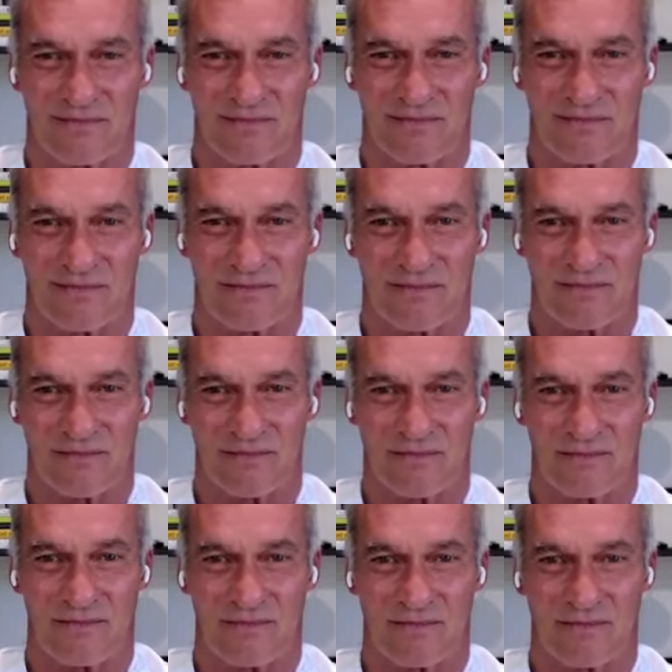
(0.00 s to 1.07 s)

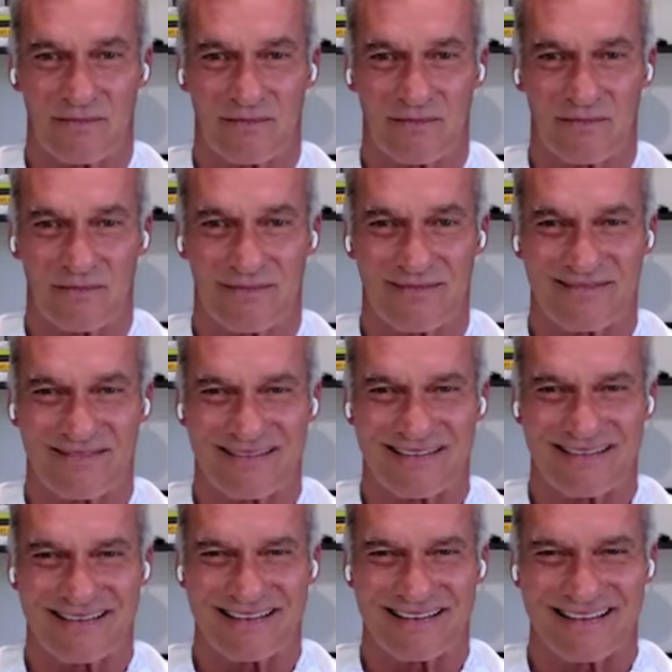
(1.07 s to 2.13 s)

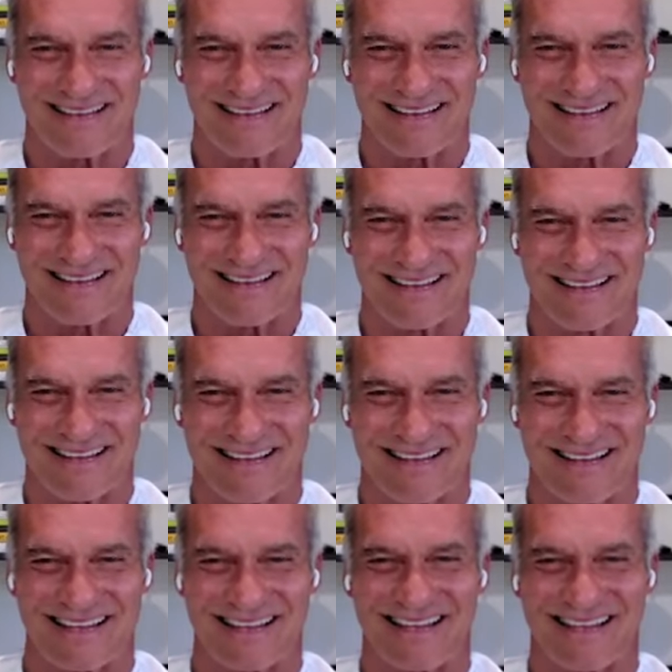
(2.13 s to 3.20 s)

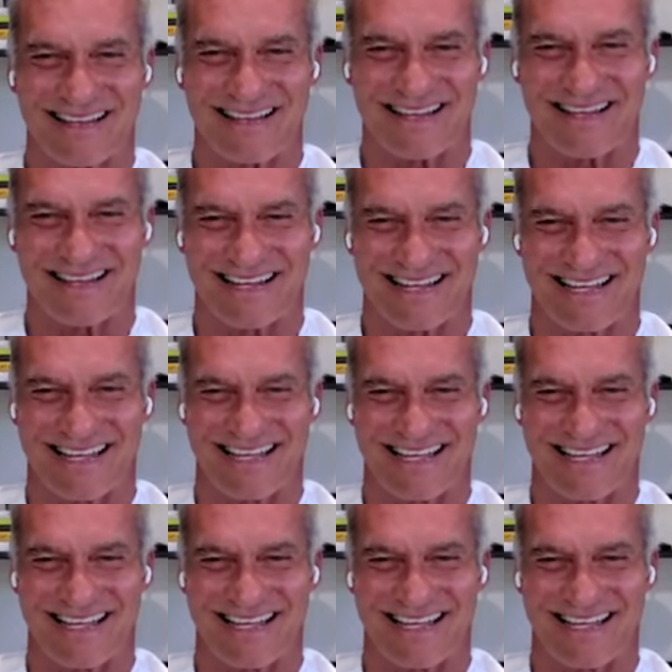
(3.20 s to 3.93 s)
(silent)